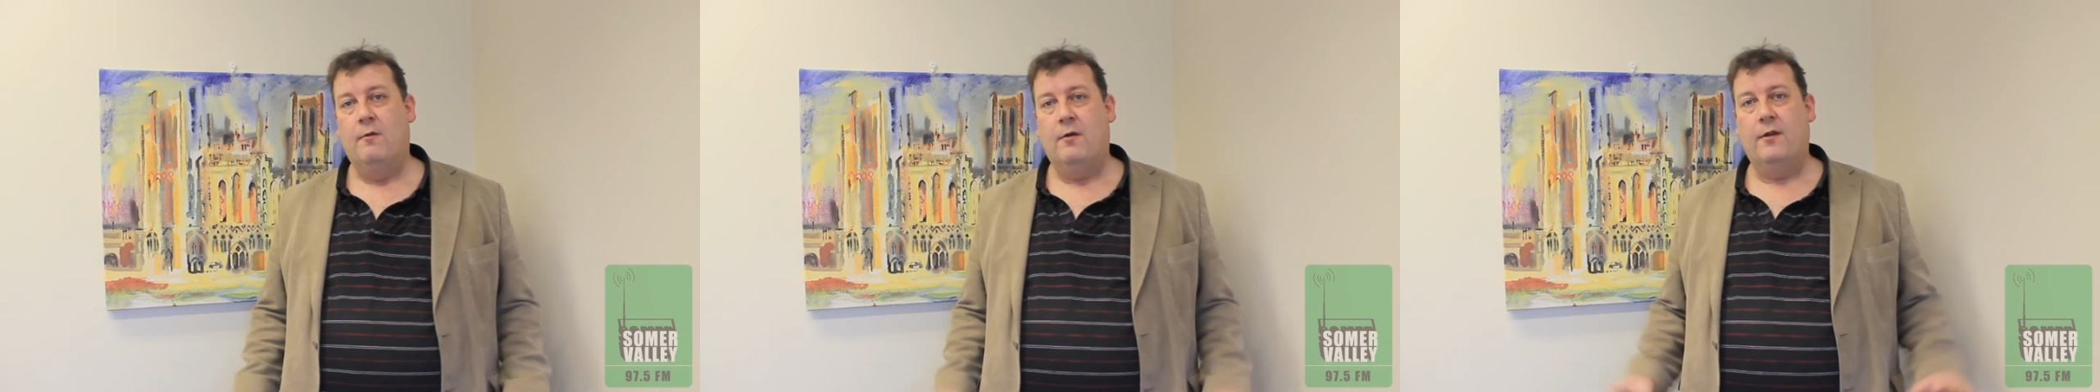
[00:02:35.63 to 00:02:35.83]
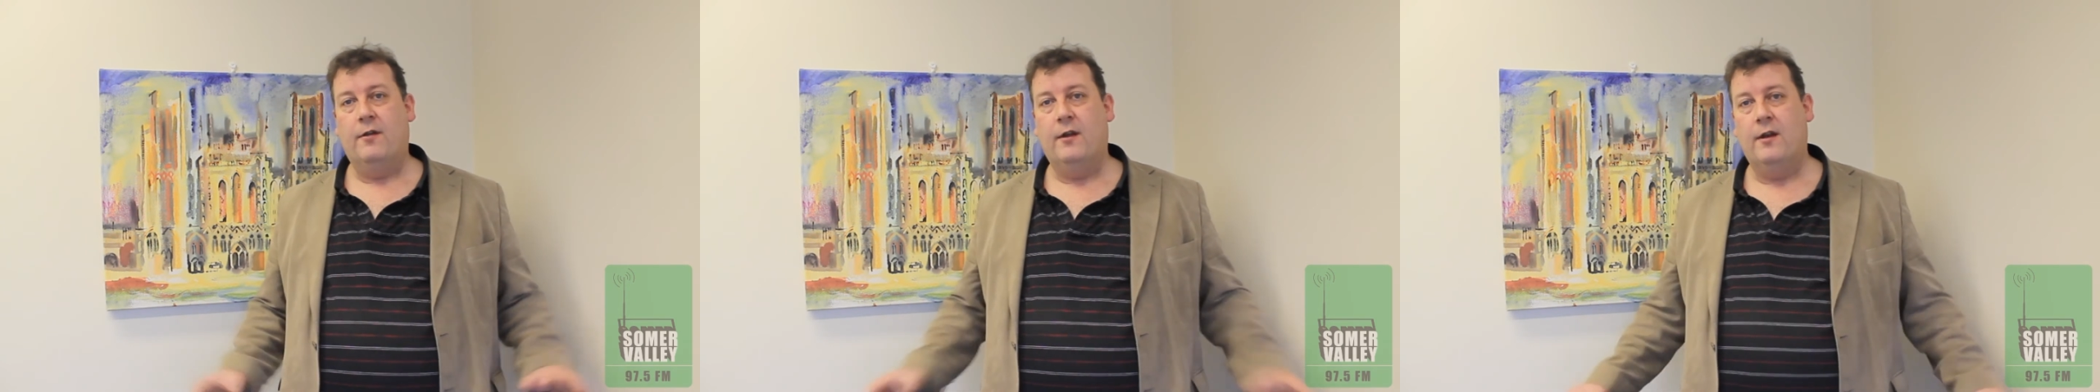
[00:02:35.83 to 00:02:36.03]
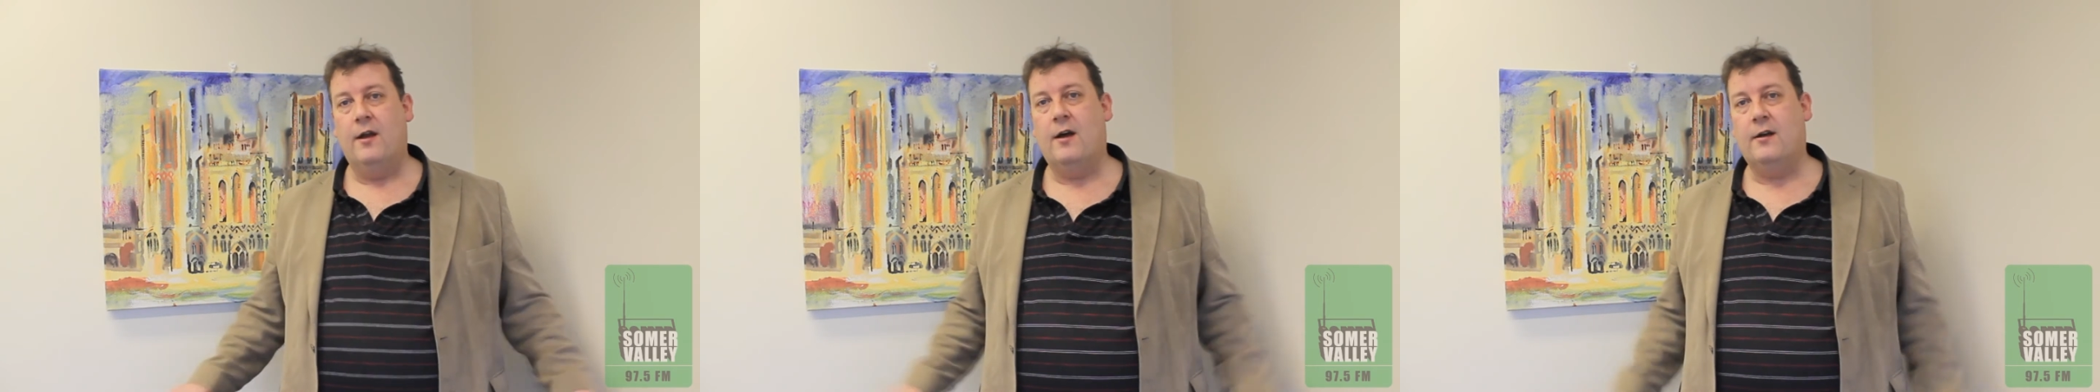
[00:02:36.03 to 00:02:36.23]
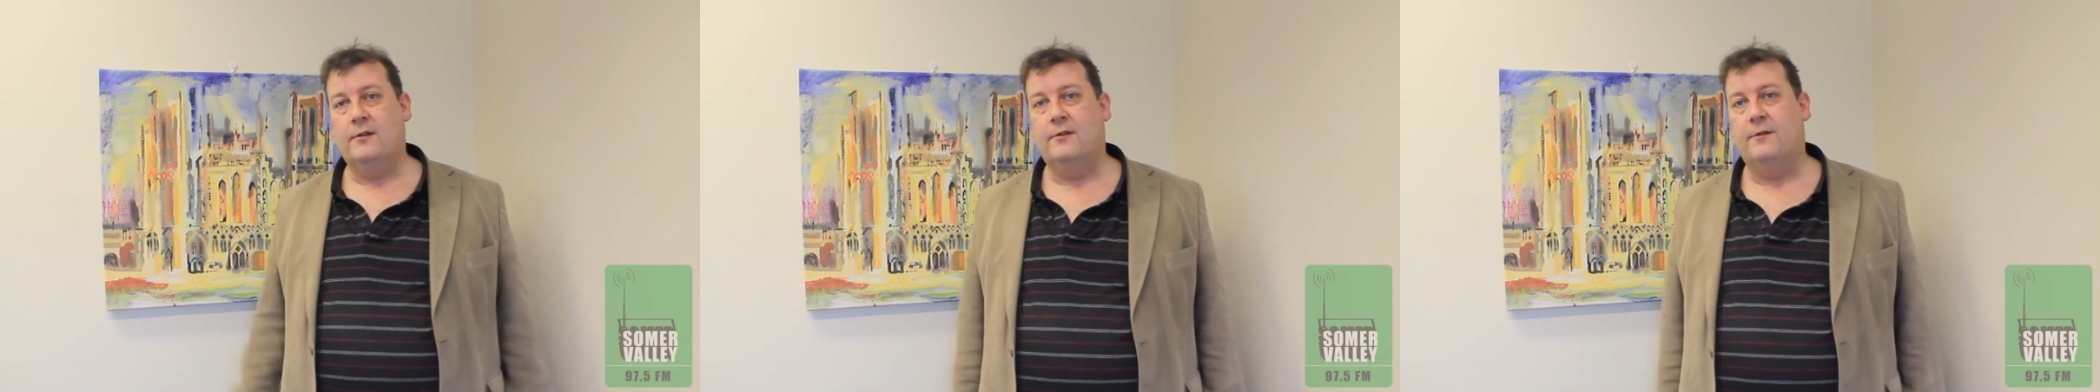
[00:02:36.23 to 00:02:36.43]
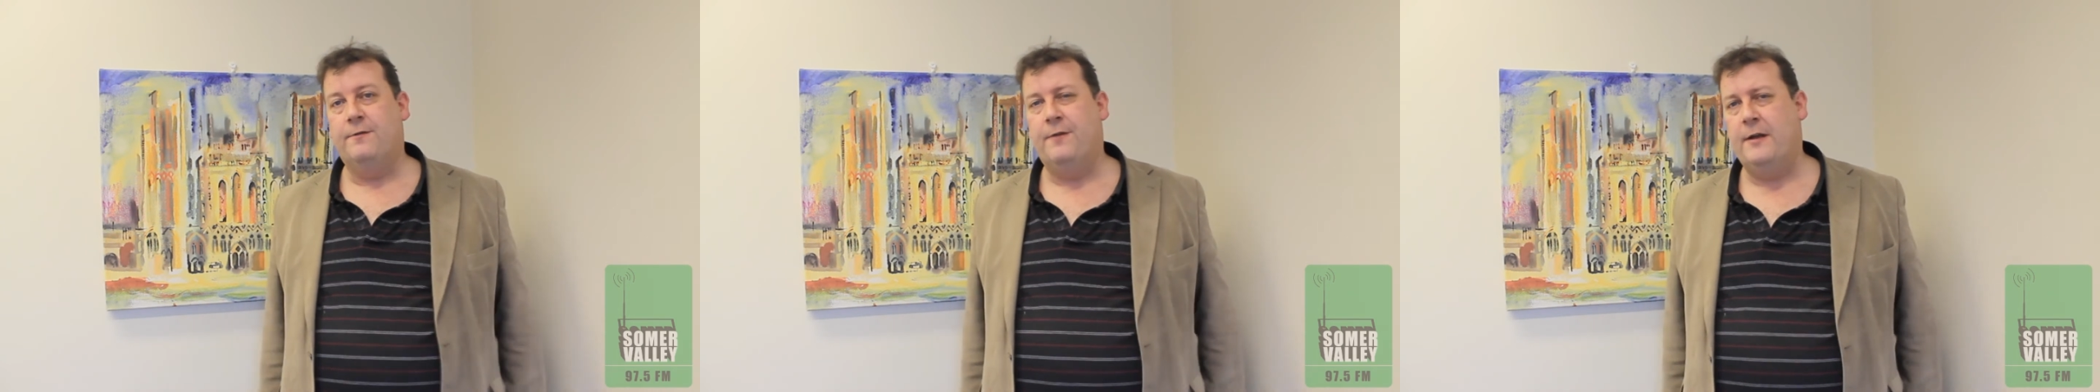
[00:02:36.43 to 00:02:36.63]
one of the
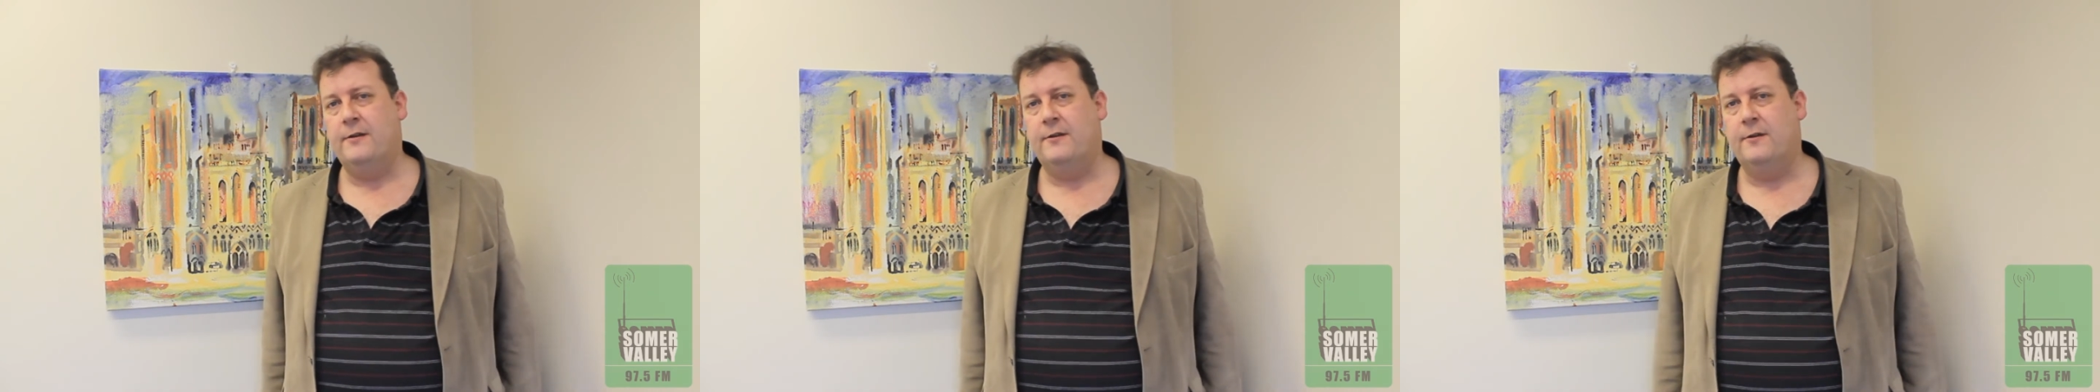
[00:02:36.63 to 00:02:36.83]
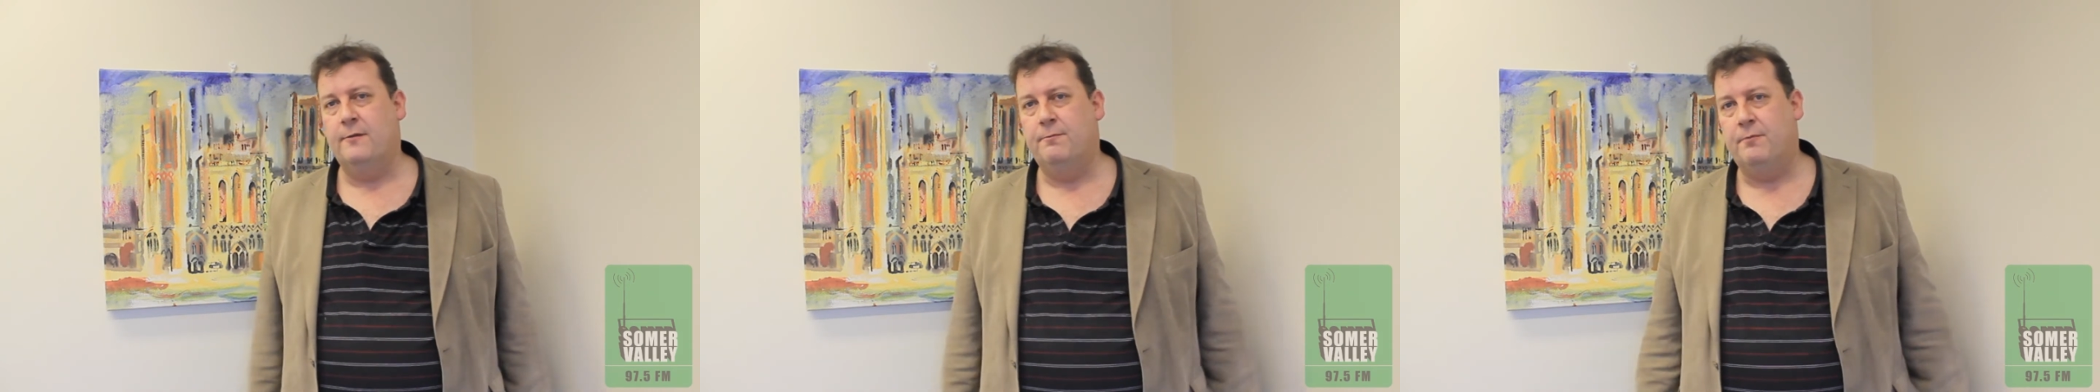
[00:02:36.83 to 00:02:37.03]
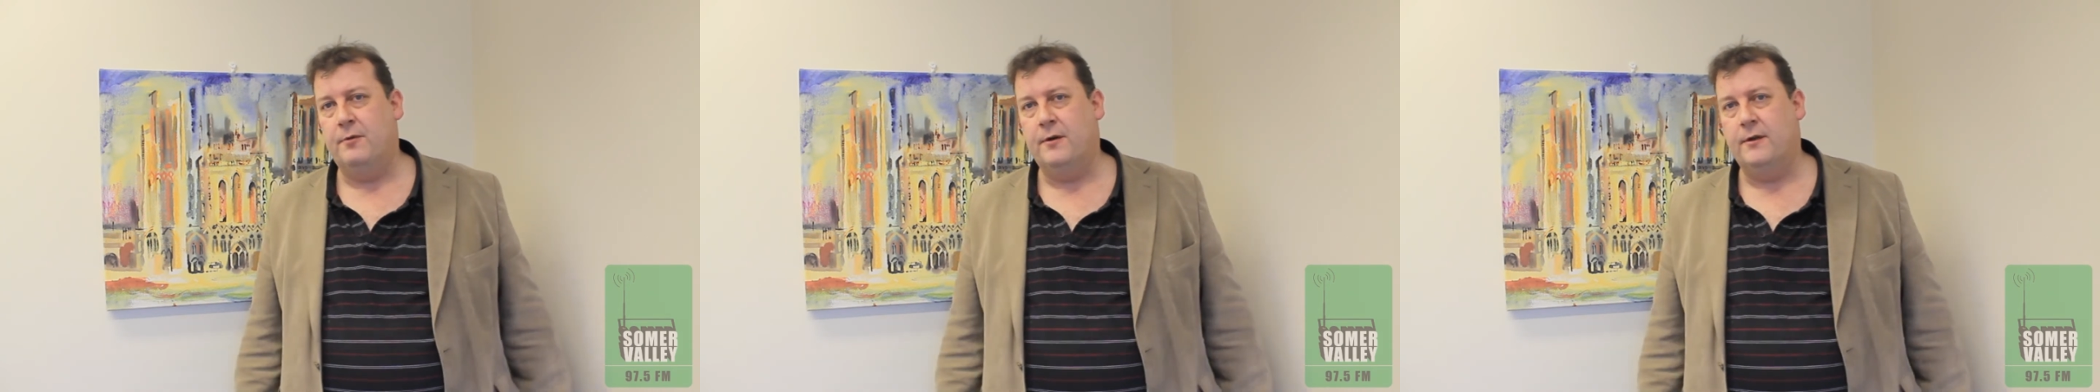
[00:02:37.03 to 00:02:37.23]
last defensive